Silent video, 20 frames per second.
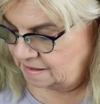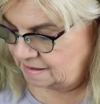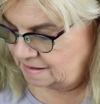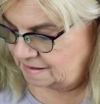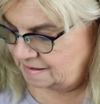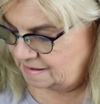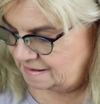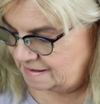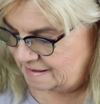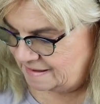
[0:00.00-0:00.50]

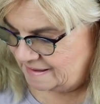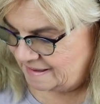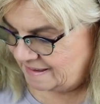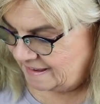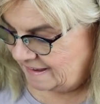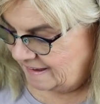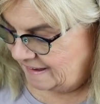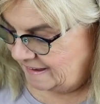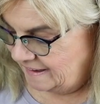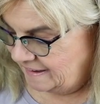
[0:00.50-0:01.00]
oh
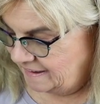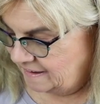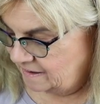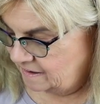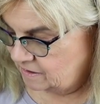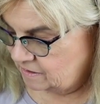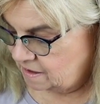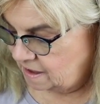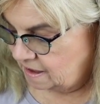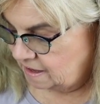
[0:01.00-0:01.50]

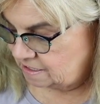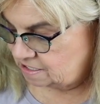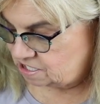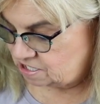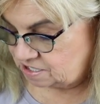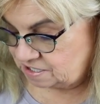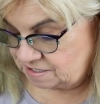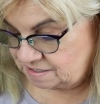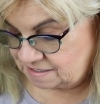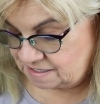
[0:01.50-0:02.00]

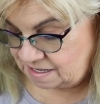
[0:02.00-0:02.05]
gosh.